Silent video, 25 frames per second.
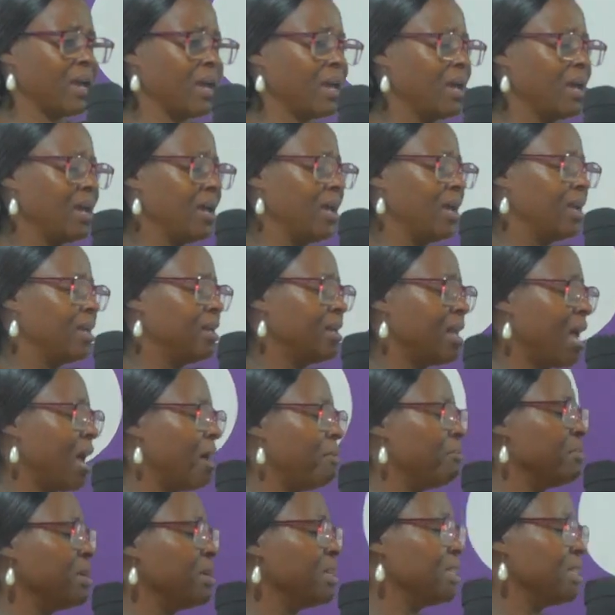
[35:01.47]

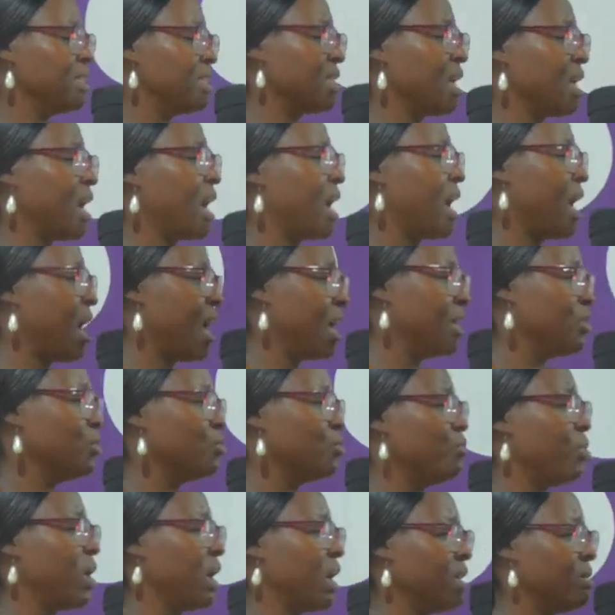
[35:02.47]
nami nitakaa
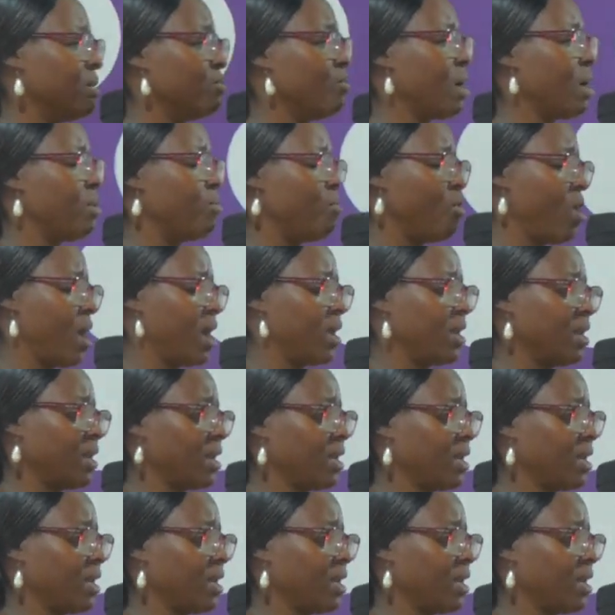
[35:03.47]
nyumbani mwa Bwana.